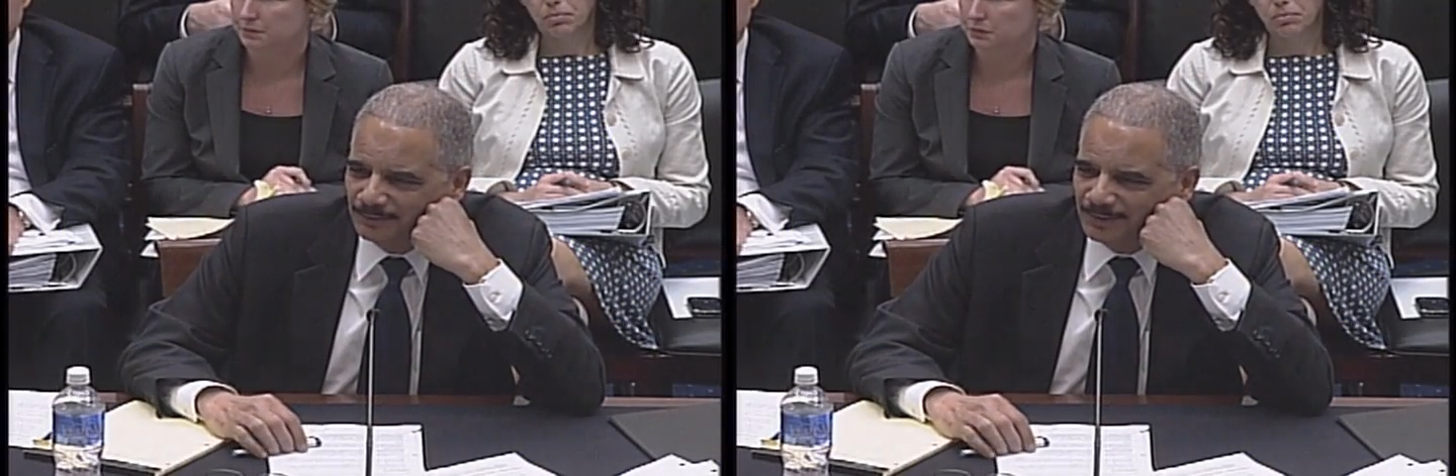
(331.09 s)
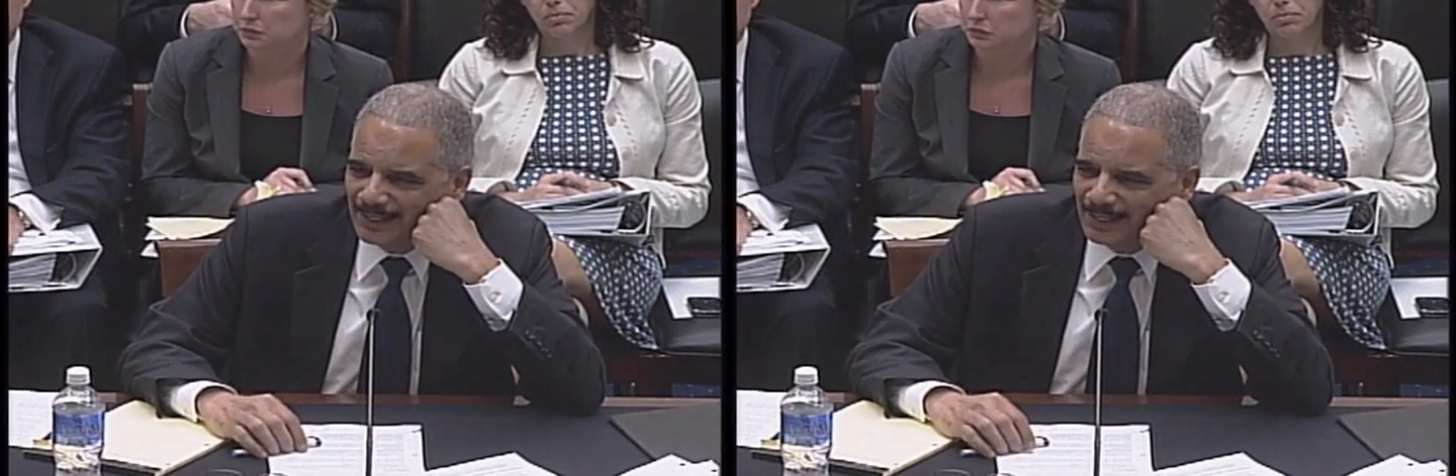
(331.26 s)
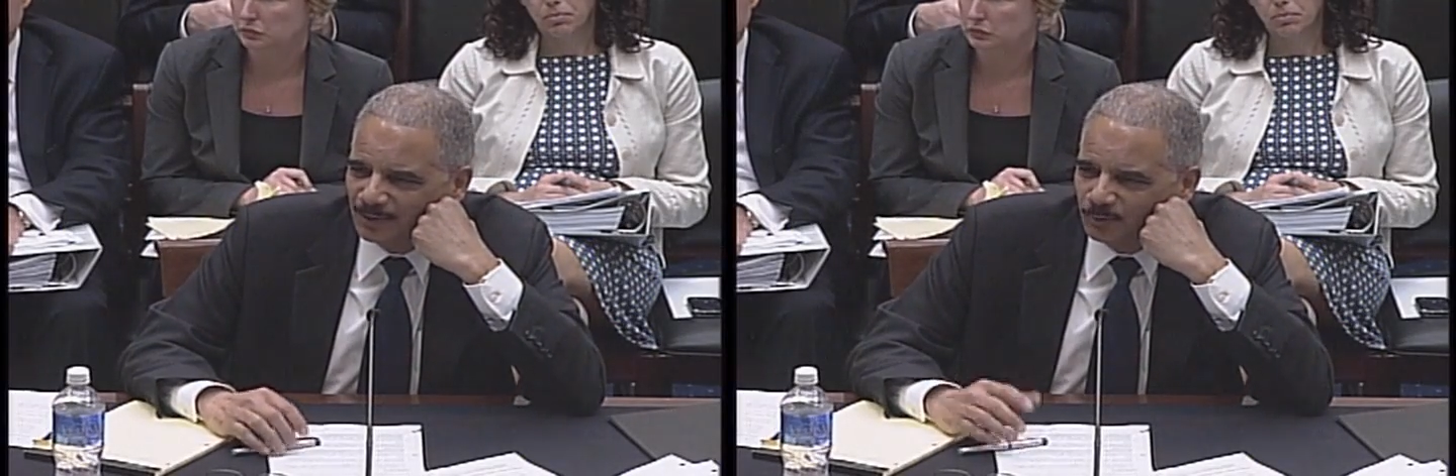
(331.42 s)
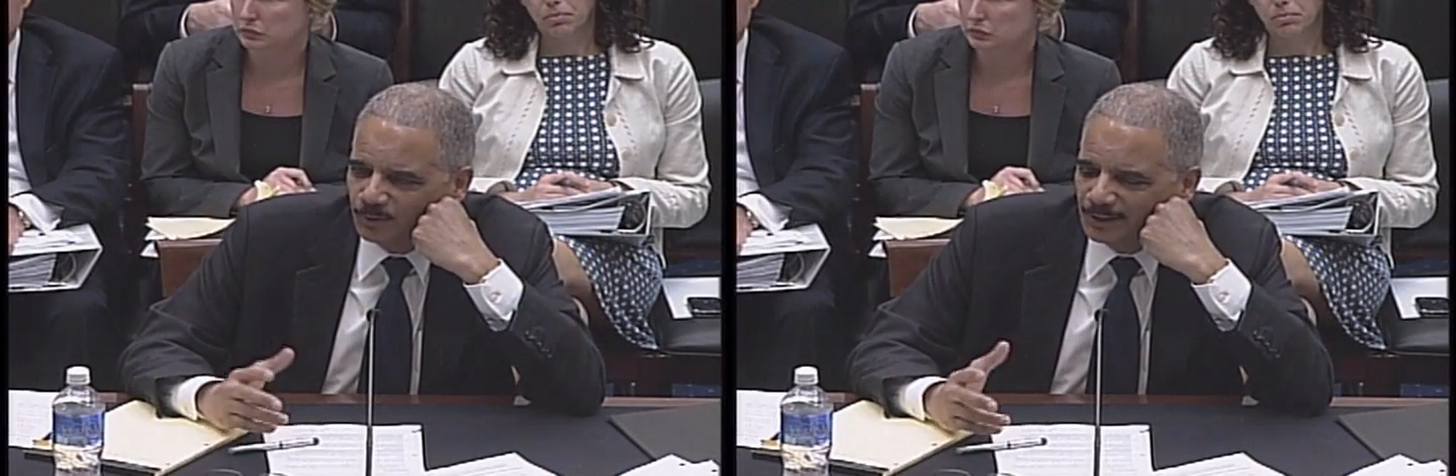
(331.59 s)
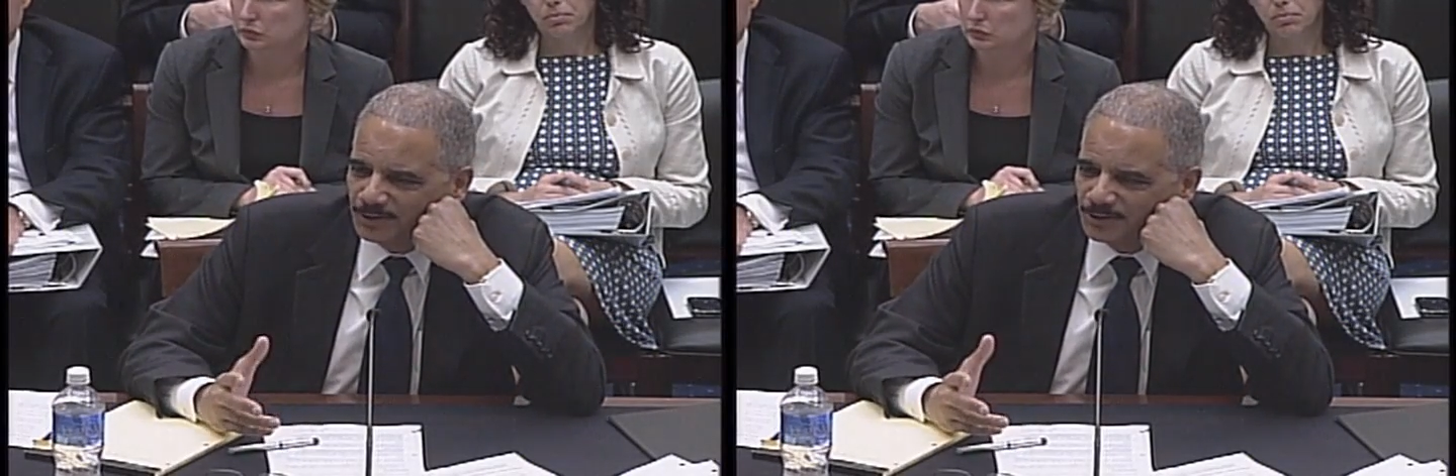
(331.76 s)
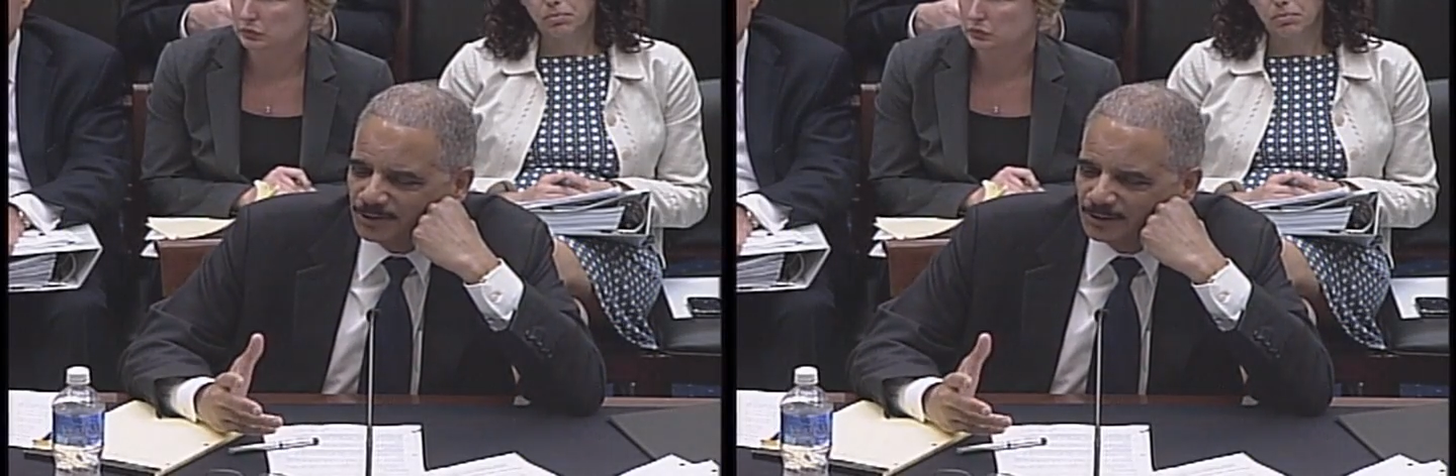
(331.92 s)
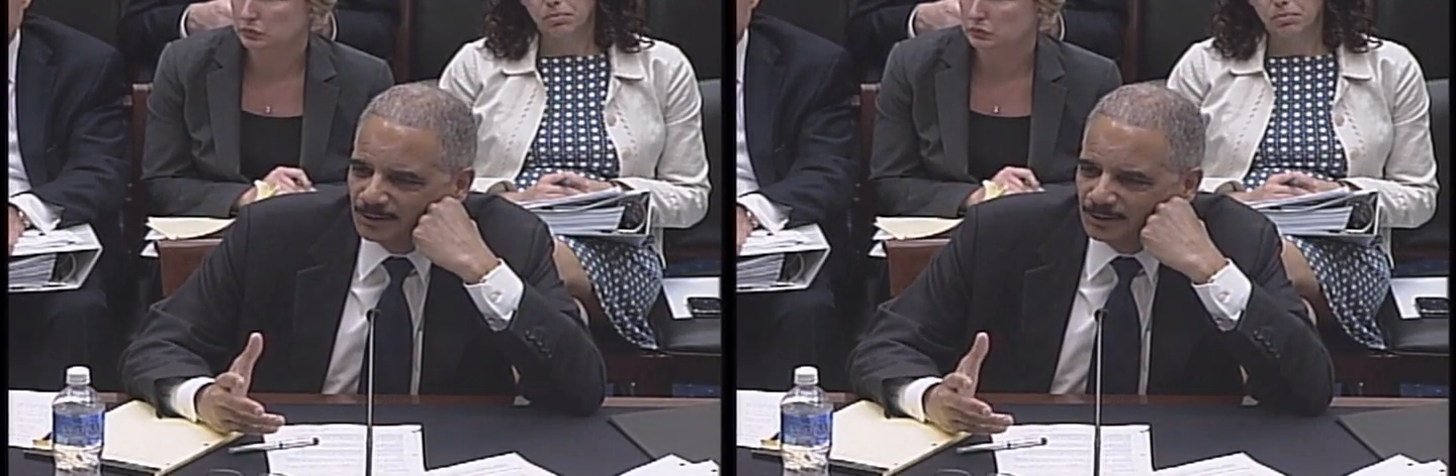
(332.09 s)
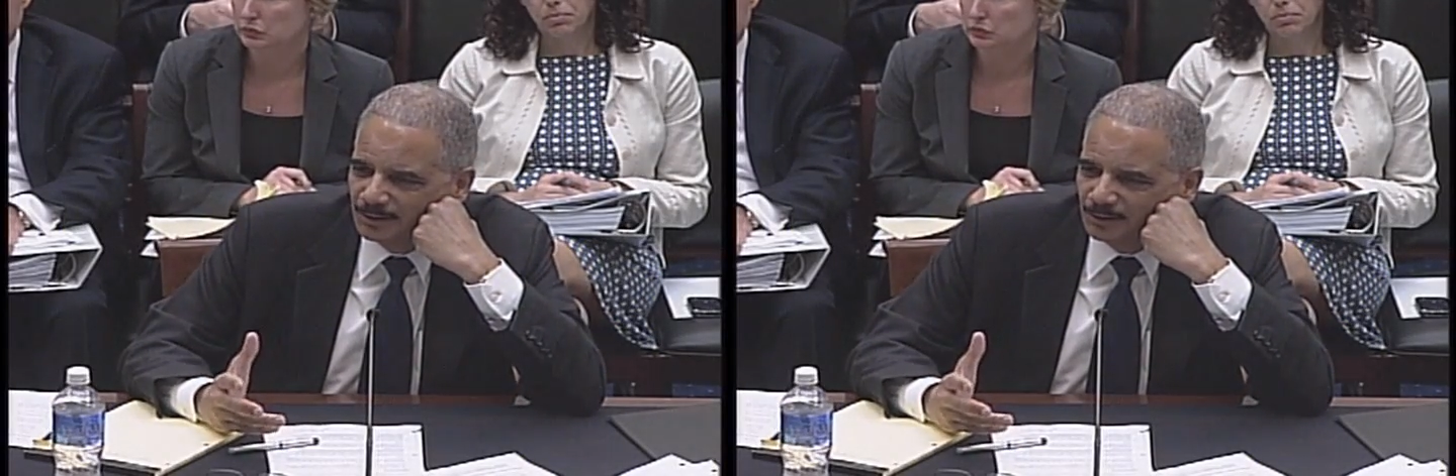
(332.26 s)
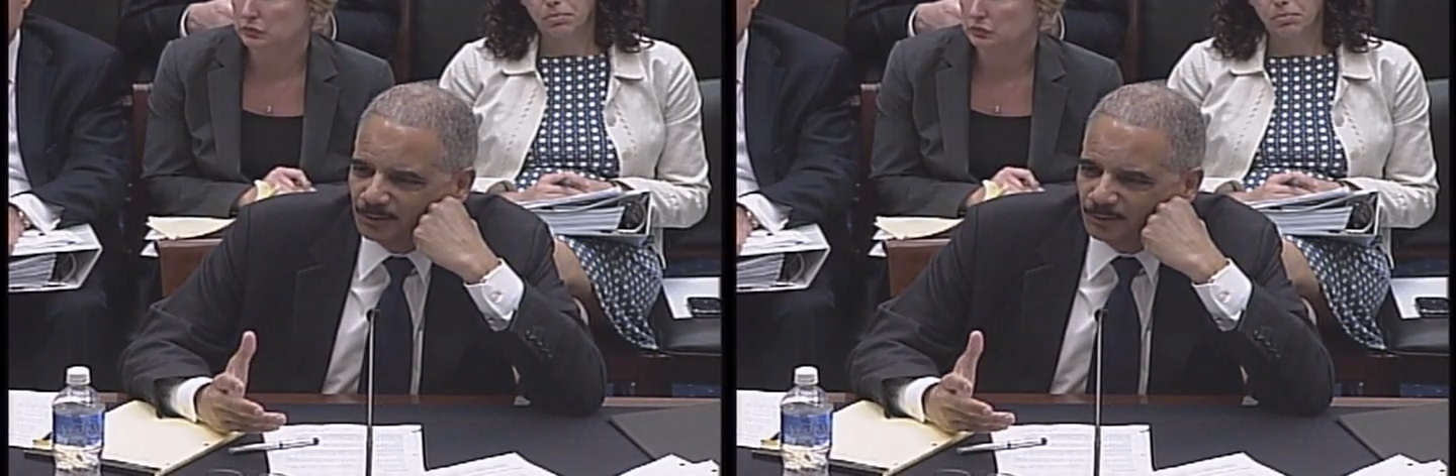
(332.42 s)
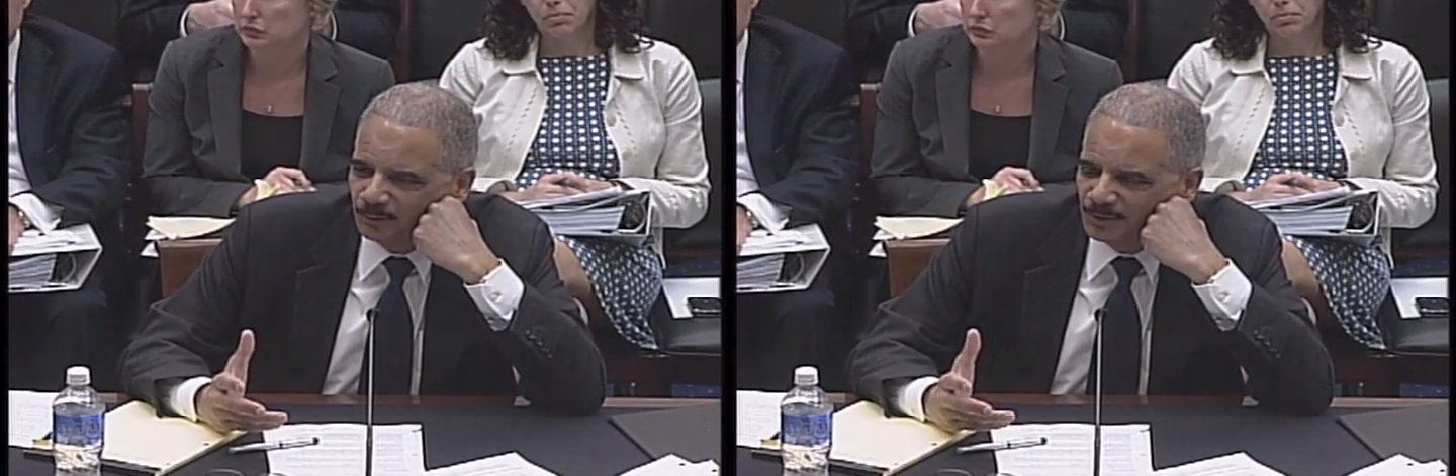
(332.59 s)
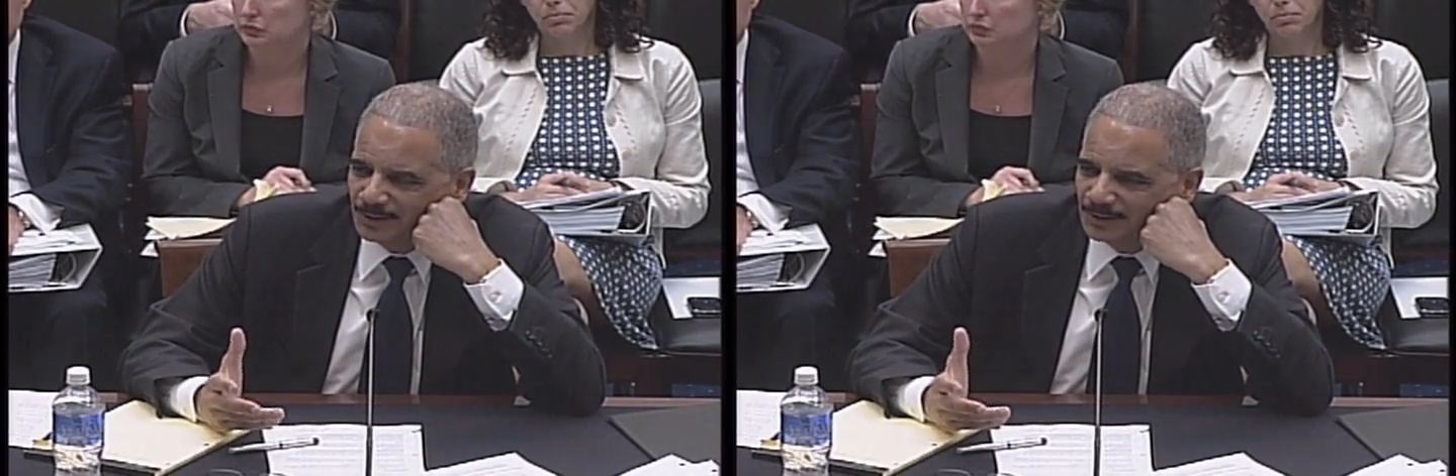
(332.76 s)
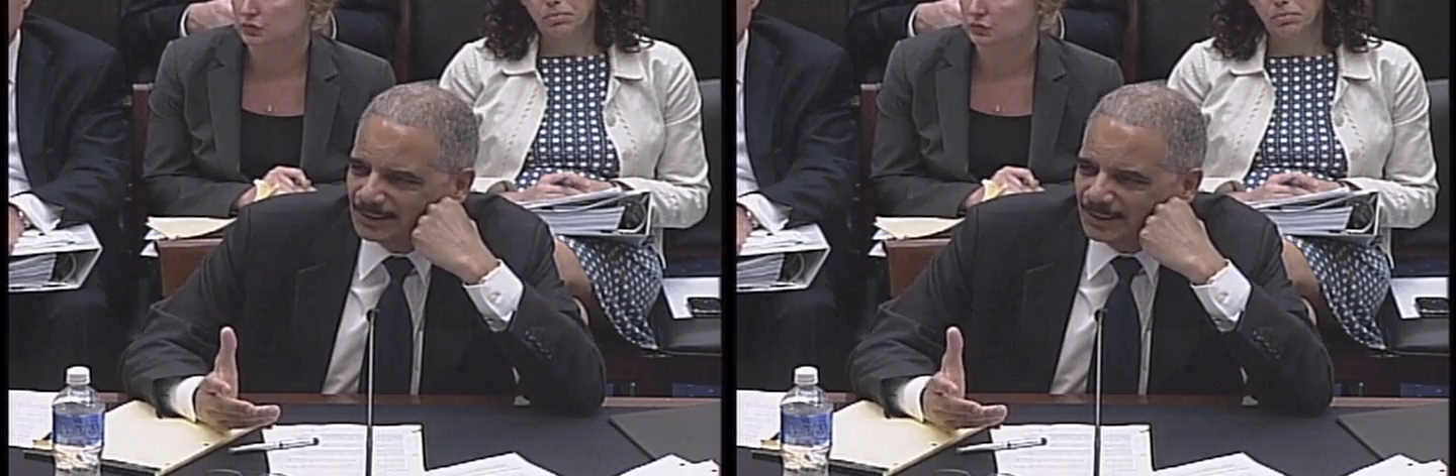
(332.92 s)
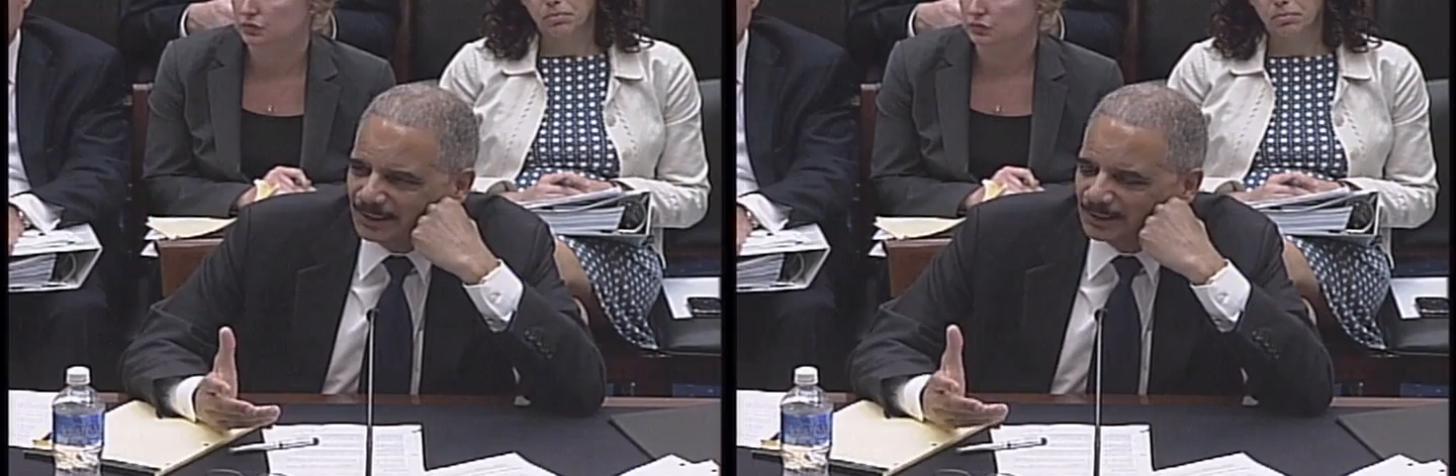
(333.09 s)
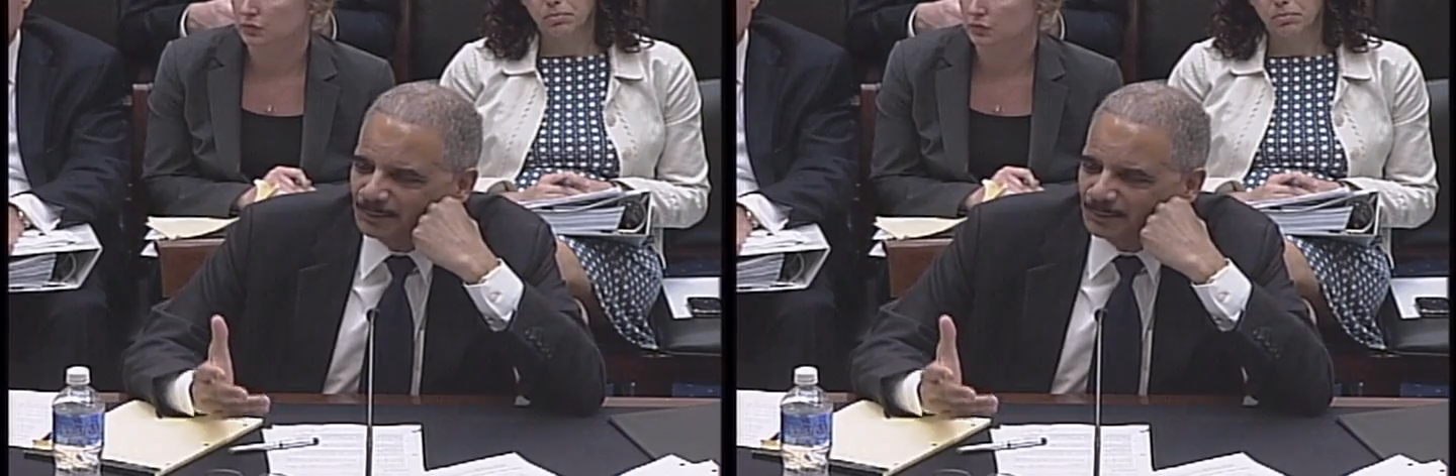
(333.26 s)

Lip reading: that which we seek.